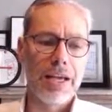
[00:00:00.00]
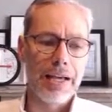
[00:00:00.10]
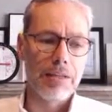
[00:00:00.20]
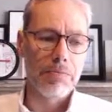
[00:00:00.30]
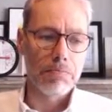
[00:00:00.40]

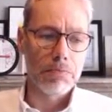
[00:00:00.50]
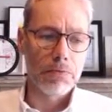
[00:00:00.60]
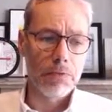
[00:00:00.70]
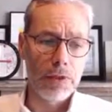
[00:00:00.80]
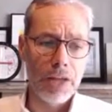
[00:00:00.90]
And
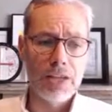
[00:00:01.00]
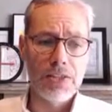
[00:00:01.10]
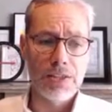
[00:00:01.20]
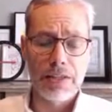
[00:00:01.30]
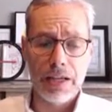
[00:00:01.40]
the last
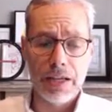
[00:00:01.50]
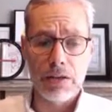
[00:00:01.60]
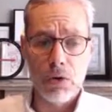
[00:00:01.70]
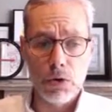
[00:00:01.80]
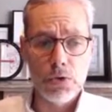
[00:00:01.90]
and
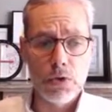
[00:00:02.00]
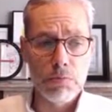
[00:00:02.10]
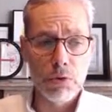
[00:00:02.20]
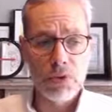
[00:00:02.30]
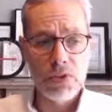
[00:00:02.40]
also
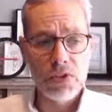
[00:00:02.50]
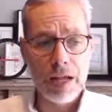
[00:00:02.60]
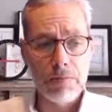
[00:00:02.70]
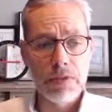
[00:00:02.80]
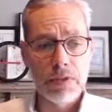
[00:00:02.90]
important
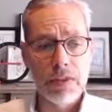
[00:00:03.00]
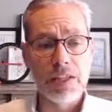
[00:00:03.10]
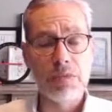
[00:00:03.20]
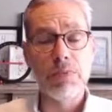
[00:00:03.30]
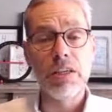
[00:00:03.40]
step,
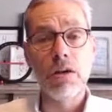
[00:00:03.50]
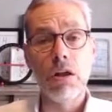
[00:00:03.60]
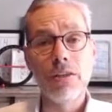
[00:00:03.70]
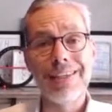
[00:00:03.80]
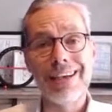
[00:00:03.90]
it's
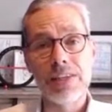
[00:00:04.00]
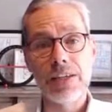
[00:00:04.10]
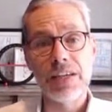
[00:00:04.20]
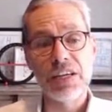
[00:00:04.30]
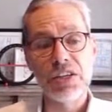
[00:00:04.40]
beyond the
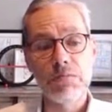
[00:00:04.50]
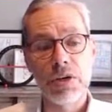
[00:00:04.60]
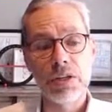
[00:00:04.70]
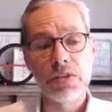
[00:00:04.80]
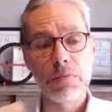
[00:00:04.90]
escalation,
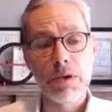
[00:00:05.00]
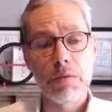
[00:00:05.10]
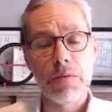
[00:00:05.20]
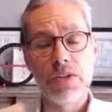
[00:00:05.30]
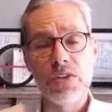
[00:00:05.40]
but it's
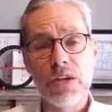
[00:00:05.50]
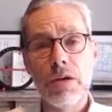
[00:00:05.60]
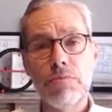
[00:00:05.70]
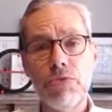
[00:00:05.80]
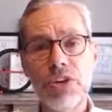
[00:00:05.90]
about
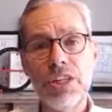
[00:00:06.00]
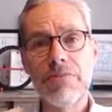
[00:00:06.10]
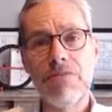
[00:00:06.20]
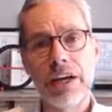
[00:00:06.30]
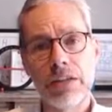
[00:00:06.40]

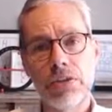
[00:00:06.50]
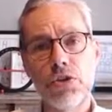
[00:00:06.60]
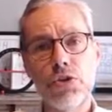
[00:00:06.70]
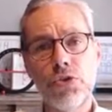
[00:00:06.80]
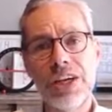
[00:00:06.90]
predefining the
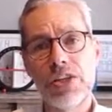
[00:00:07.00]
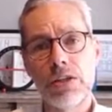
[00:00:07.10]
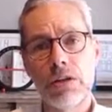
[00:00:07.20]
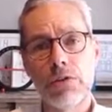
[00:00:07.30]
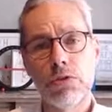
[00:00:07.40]

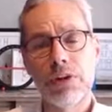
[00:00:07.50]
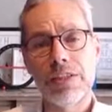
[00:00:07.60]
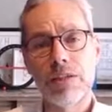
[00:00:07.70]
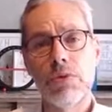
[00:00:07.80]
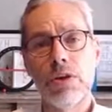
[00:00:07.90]
duration of your
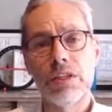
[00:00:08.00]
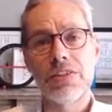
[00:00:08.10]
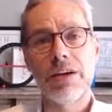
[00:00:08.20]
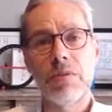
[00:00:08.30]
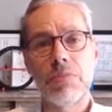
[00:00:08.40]
antibiotic
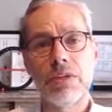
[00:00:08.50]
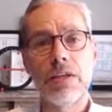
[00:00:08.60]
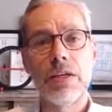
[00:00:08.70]
therapy.